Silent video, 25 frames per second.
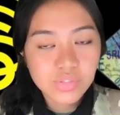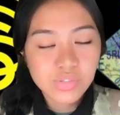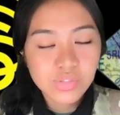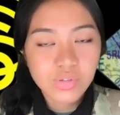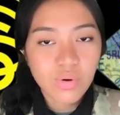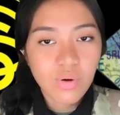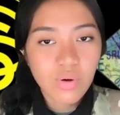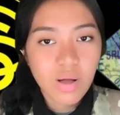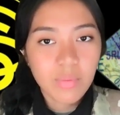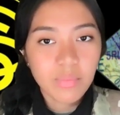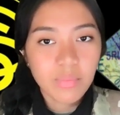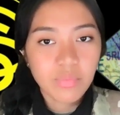
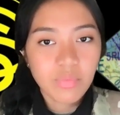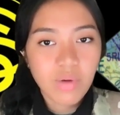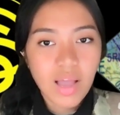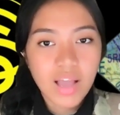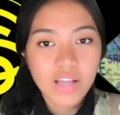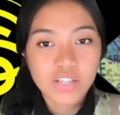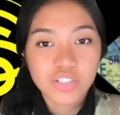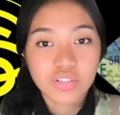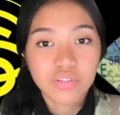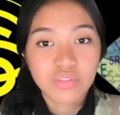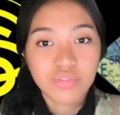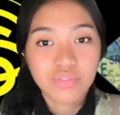So I'm
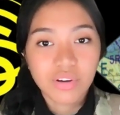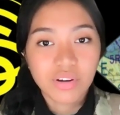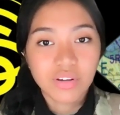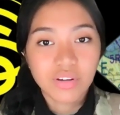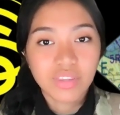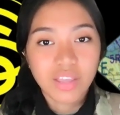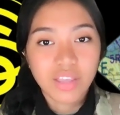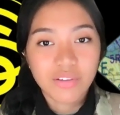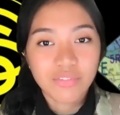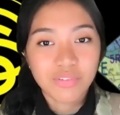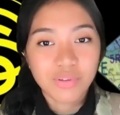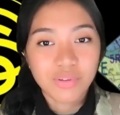actually
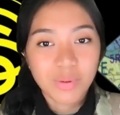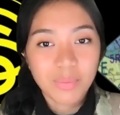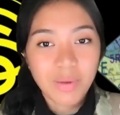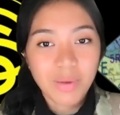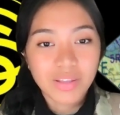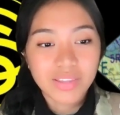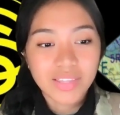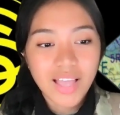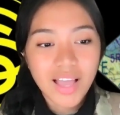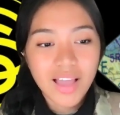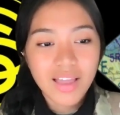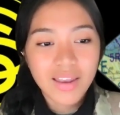very thankful
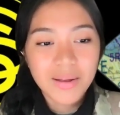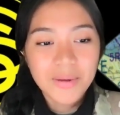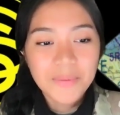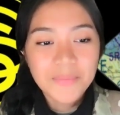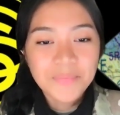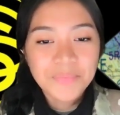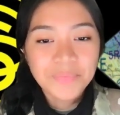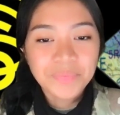about that.